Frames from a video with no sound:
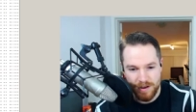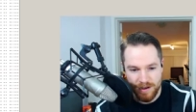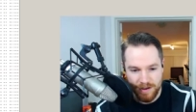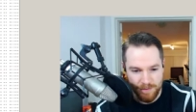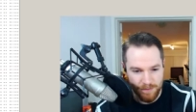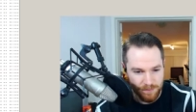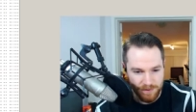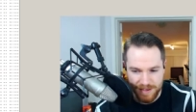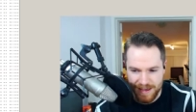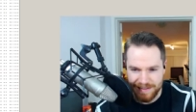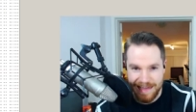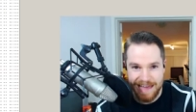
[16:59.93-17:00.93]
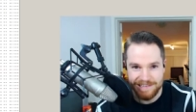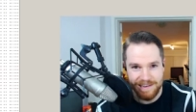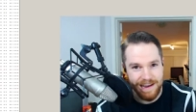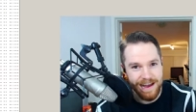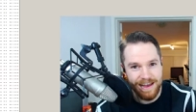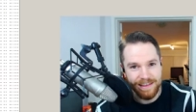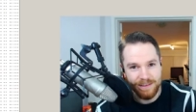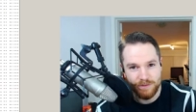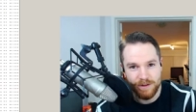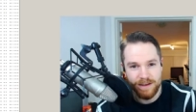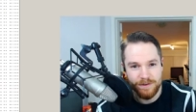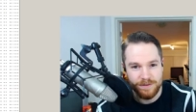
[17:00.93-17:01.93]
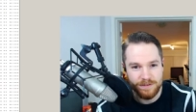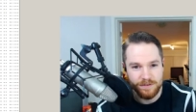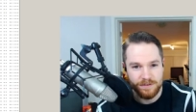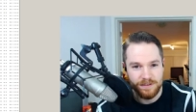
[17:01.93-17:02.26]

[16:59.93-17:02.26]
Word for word: Um, but yeah, last guy. That's what I always used